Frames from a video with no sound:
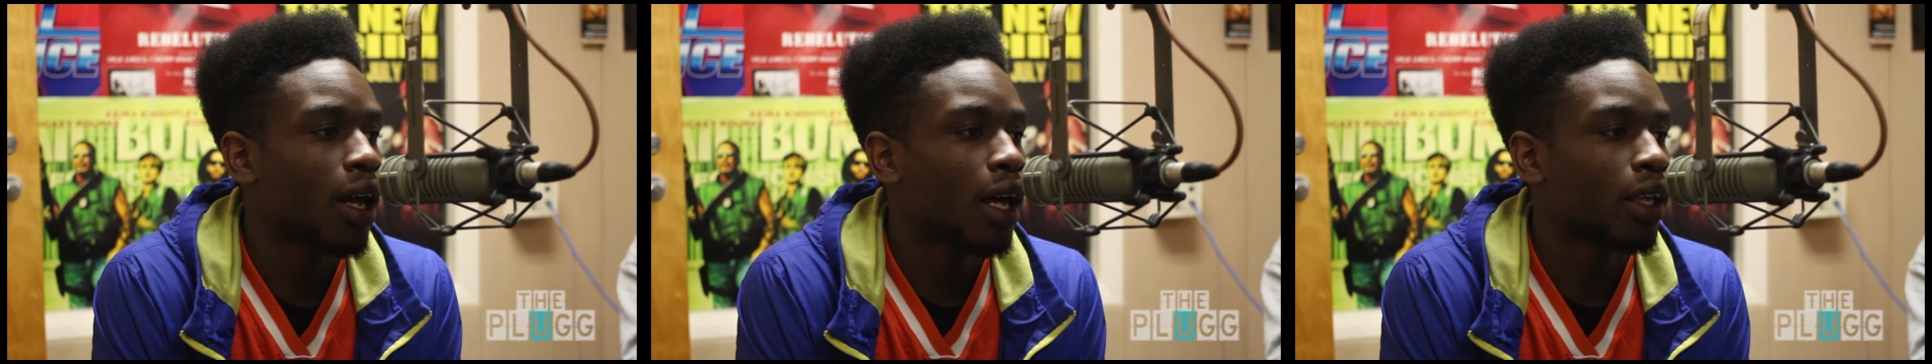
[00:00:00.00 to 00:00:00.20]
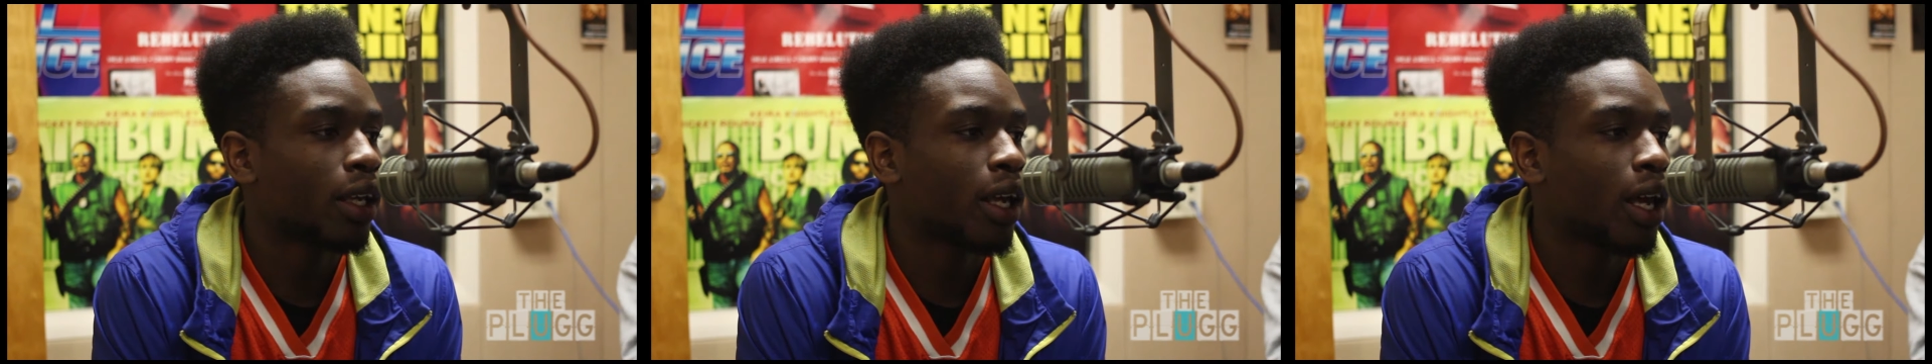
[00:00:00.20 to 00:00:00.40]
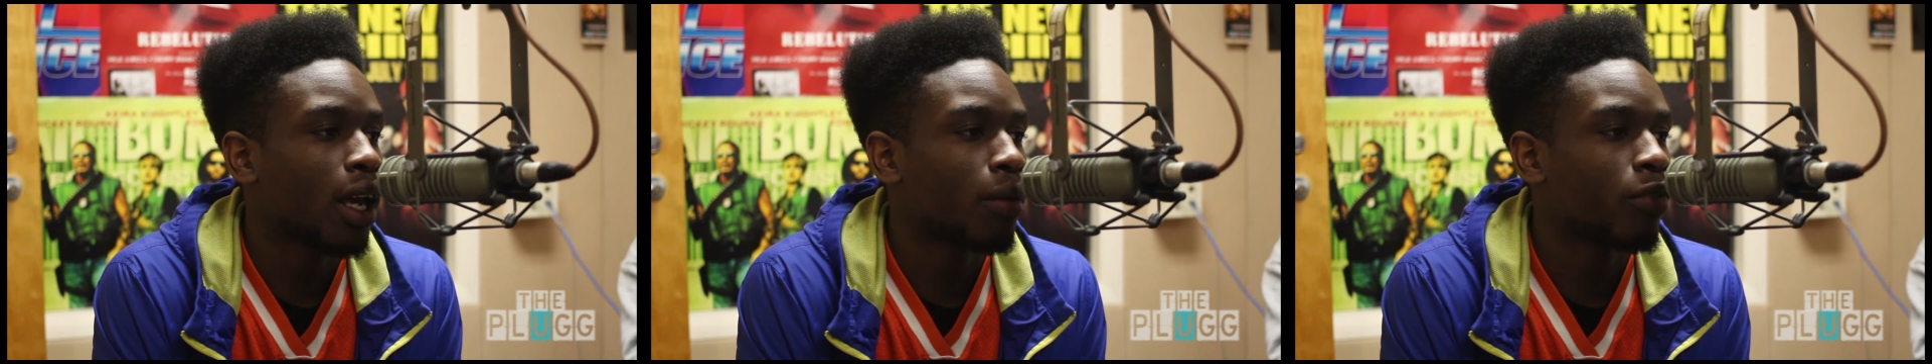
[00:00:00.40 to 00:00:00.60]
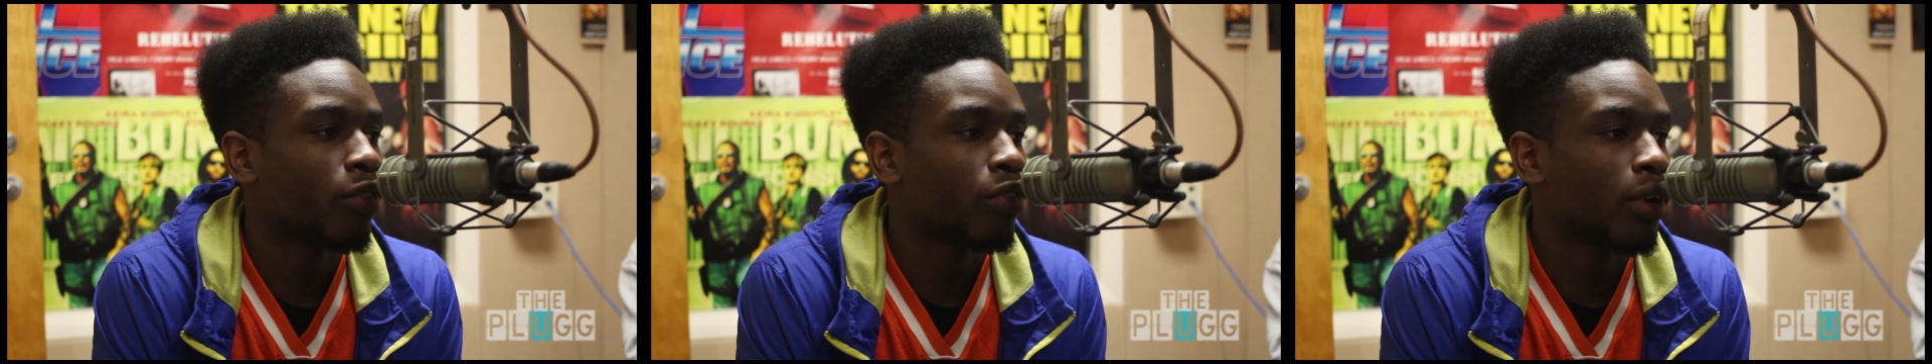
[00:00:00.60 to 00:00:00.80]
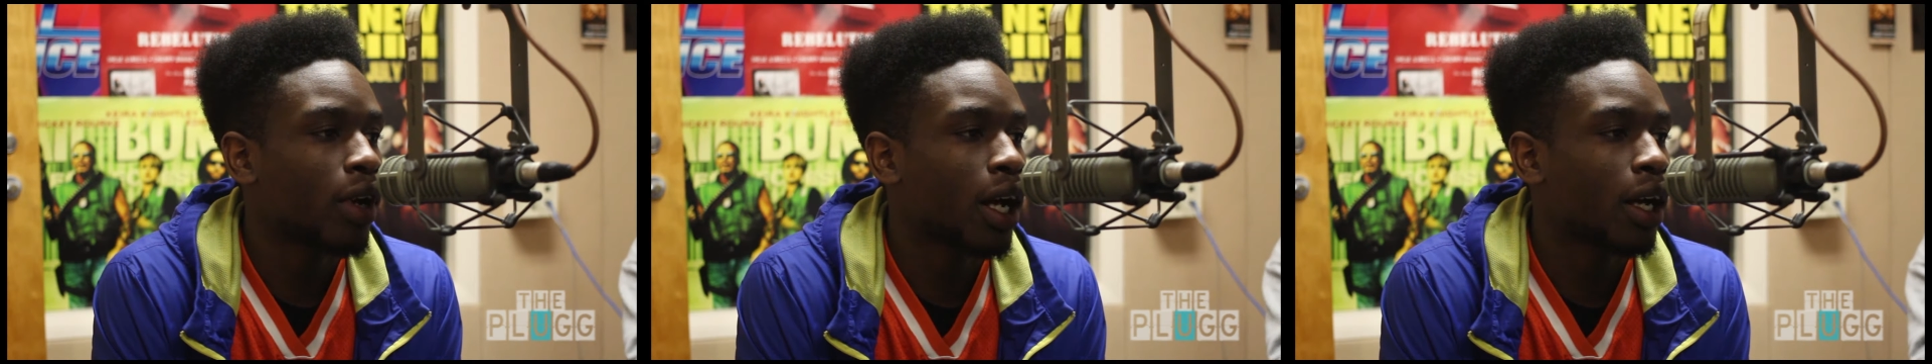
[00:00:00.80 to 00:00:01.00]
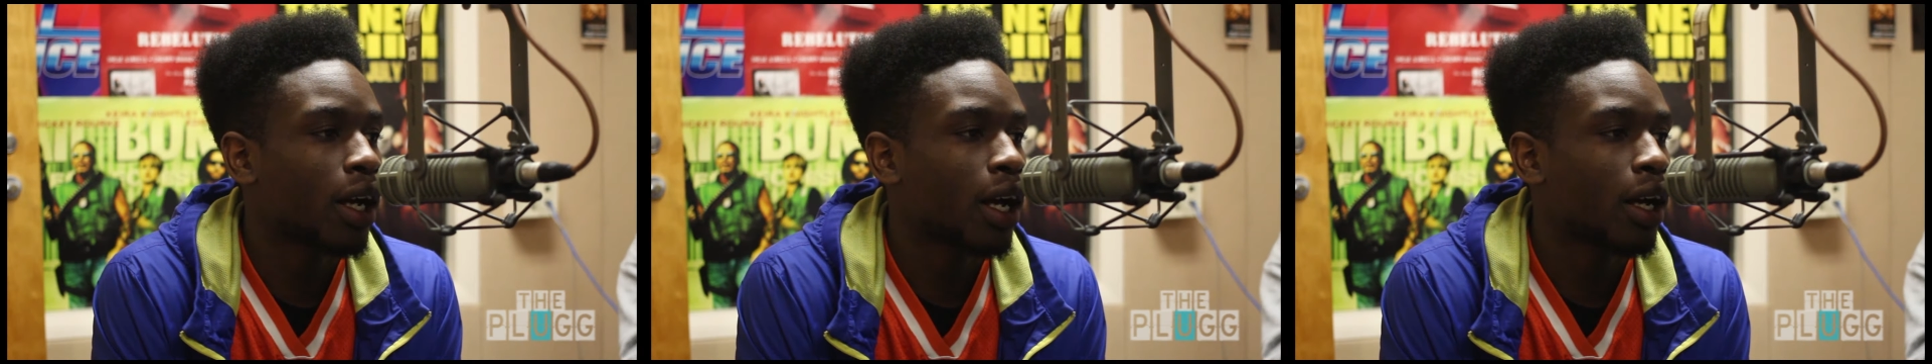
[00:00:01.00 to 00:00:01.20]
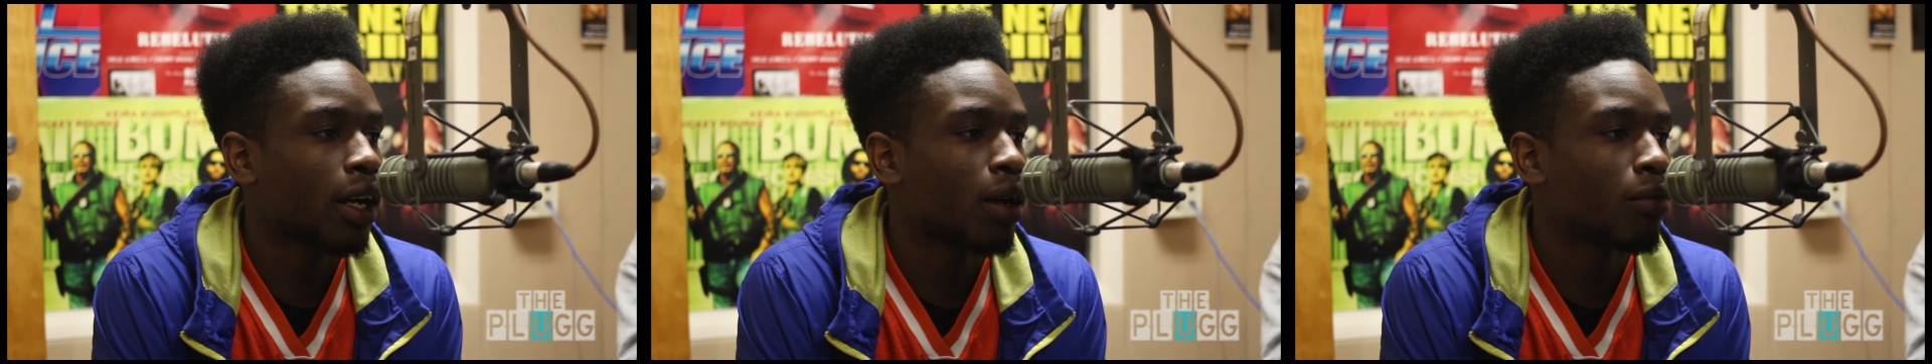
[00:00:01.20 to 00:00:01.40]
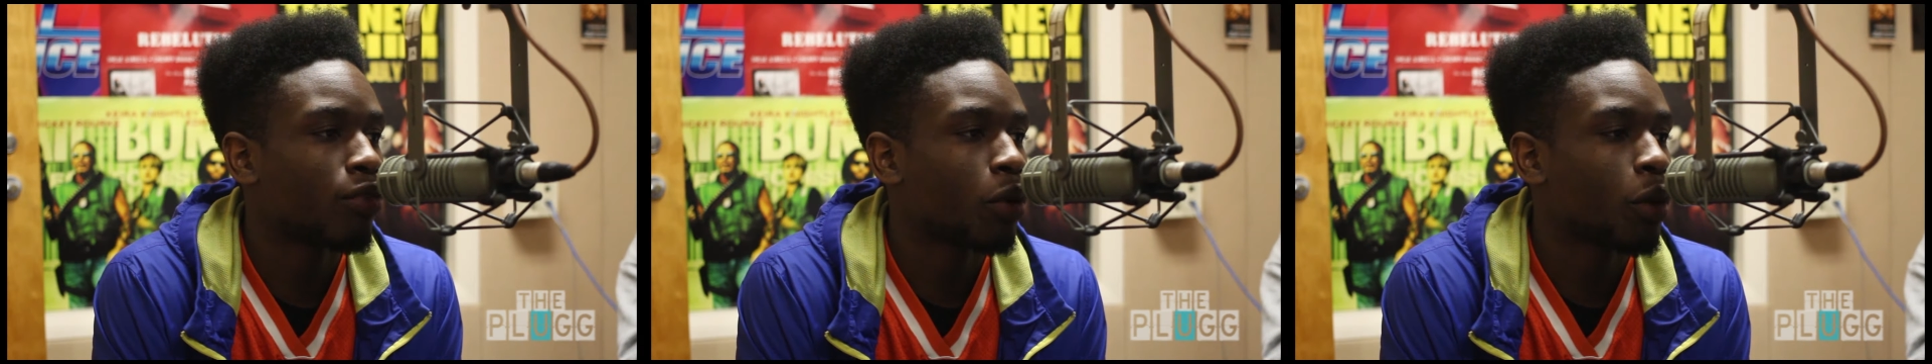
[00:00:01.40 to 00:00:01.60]

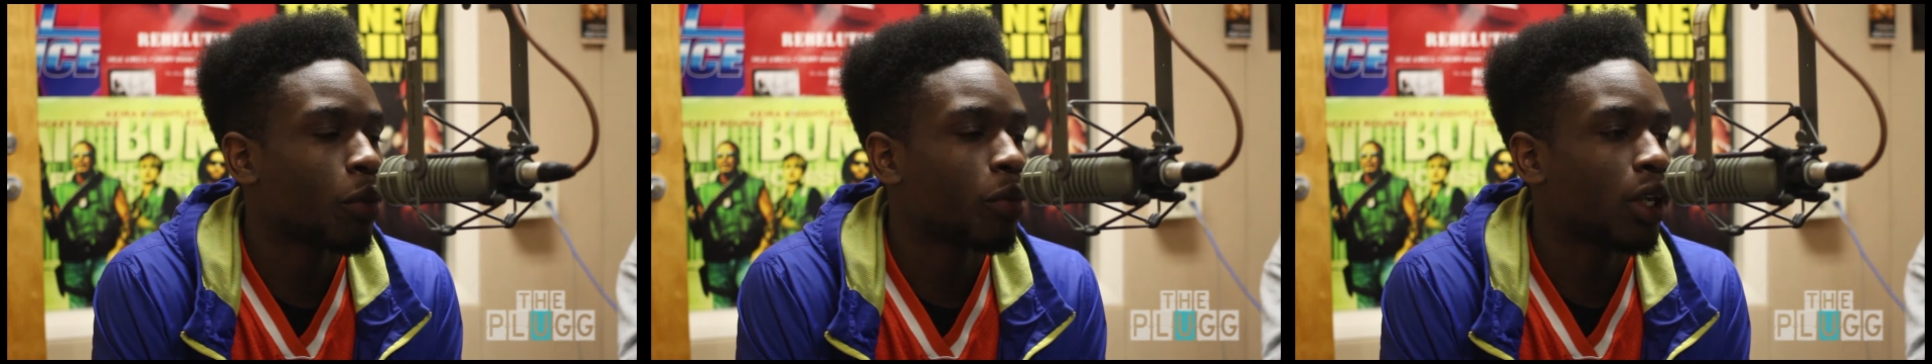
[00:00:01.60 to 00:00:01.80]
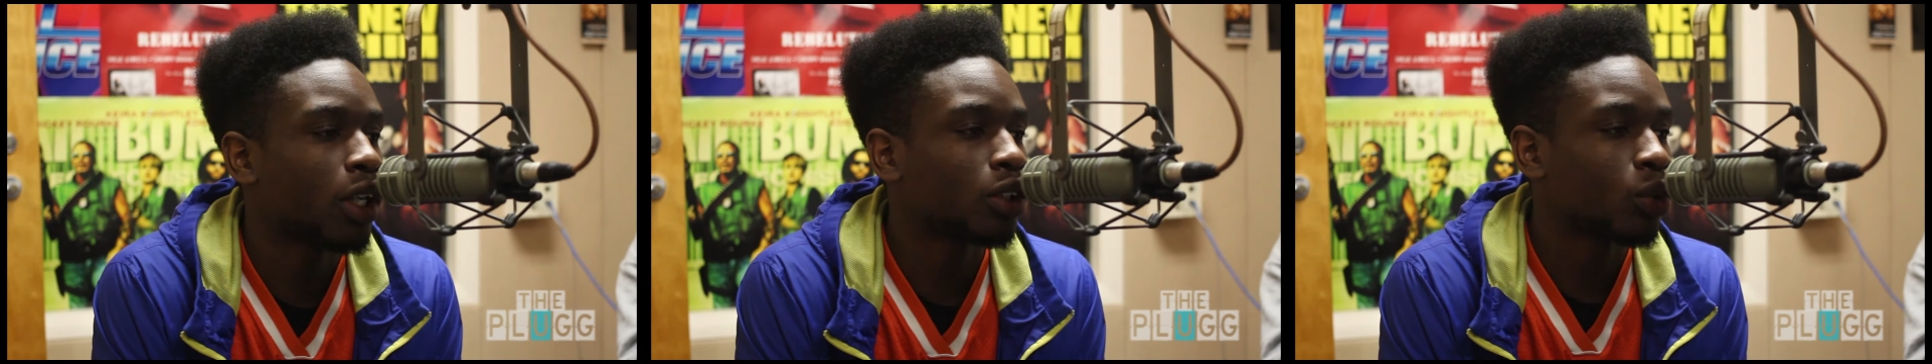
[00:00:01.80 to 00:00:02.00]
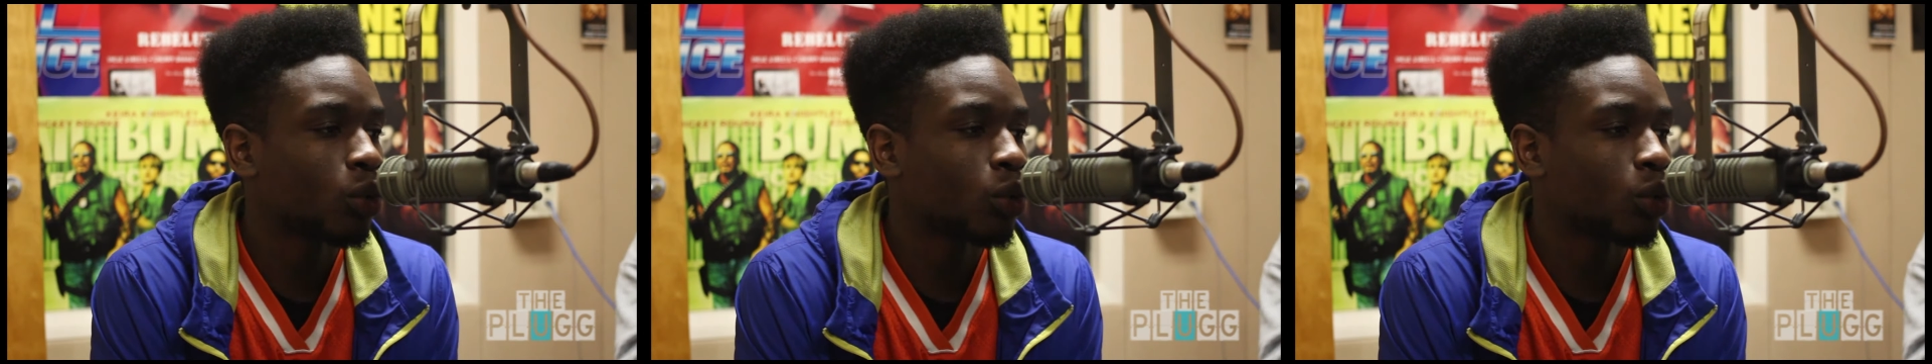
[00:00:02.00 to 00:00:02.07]
come from a place